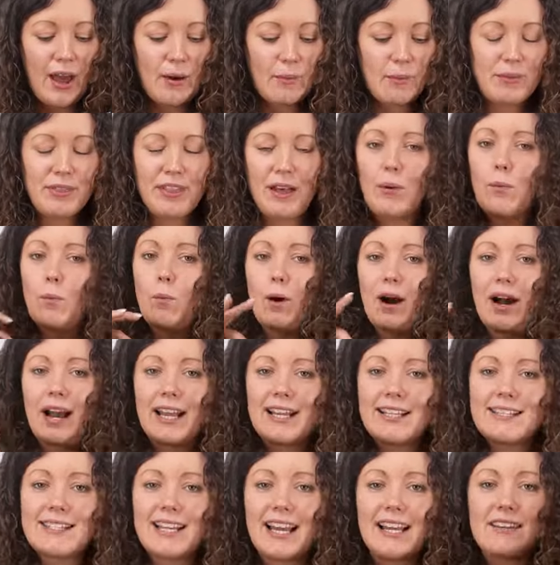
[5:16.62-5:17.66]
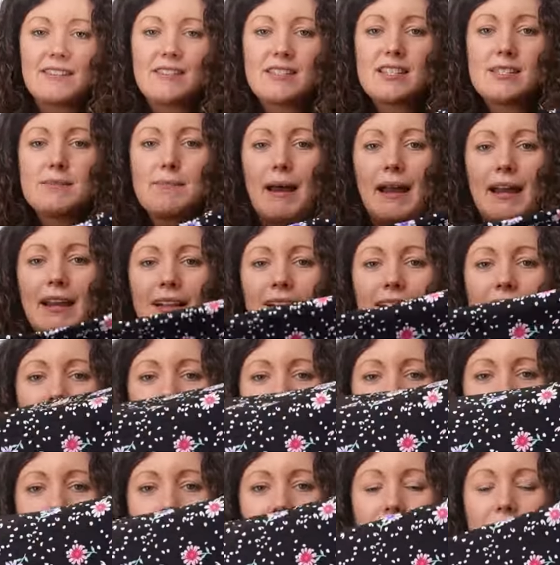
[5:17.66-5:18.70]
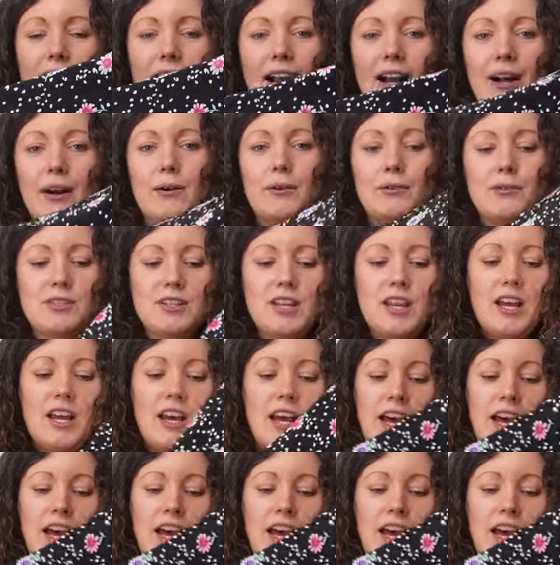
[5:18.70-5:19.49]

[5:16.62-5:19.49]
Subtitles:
with that white kind of speckle in the background.